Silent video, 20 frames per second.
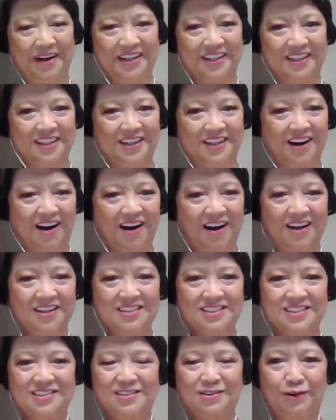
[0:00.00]
my
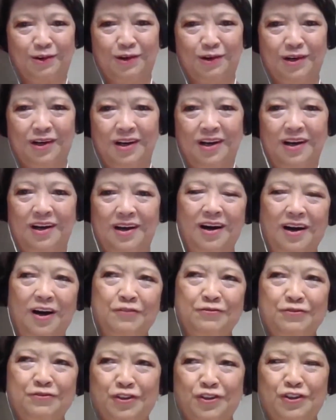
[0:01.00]
God. So
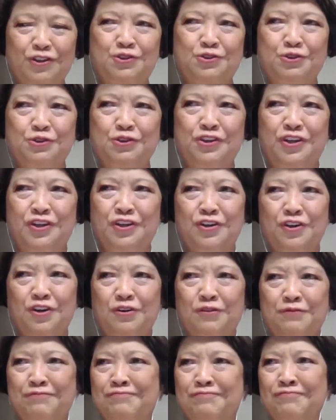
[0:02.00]
after 2
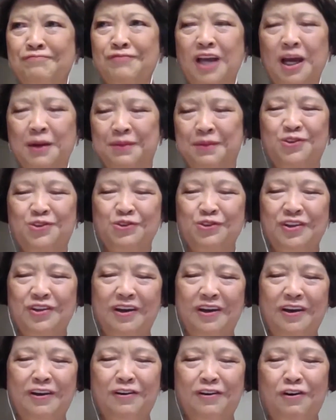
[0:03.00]

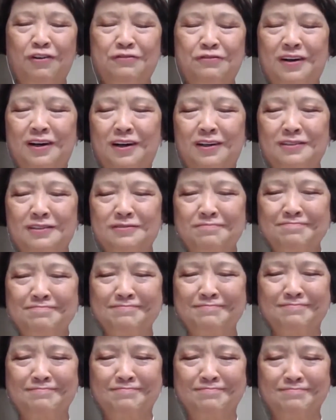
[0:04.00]
days of
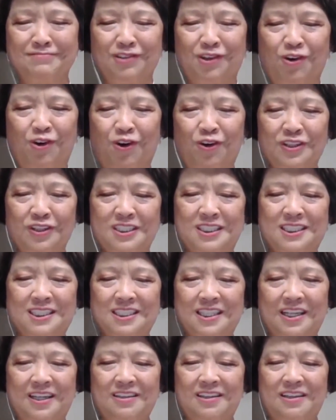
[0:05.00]
all
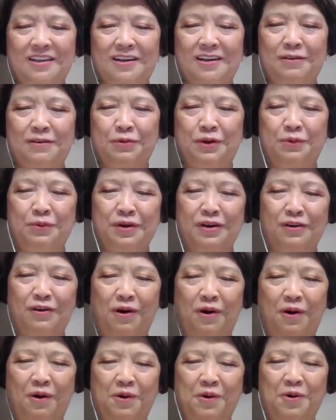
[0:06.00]
this staying there, we
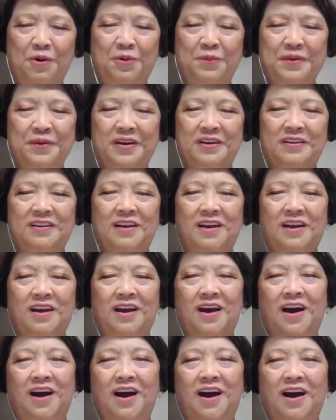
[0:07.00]
went home, and
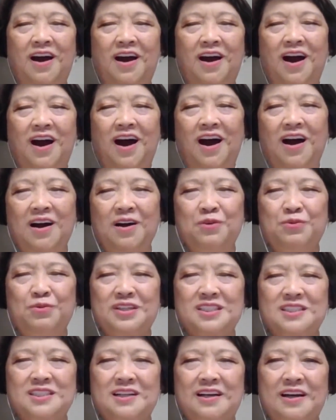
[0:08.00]
I
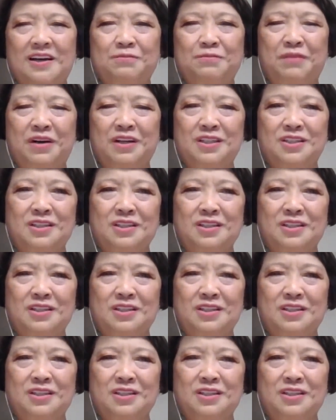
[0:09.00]
was like,